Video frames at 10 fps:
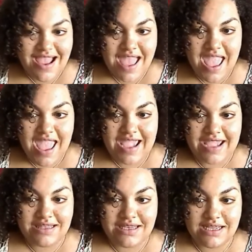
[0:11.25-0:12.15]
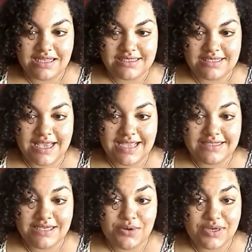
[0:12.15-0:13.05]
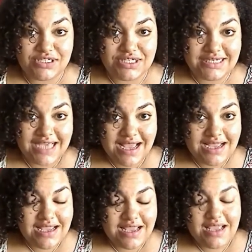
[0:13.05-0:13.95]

and it's the 18 question tag.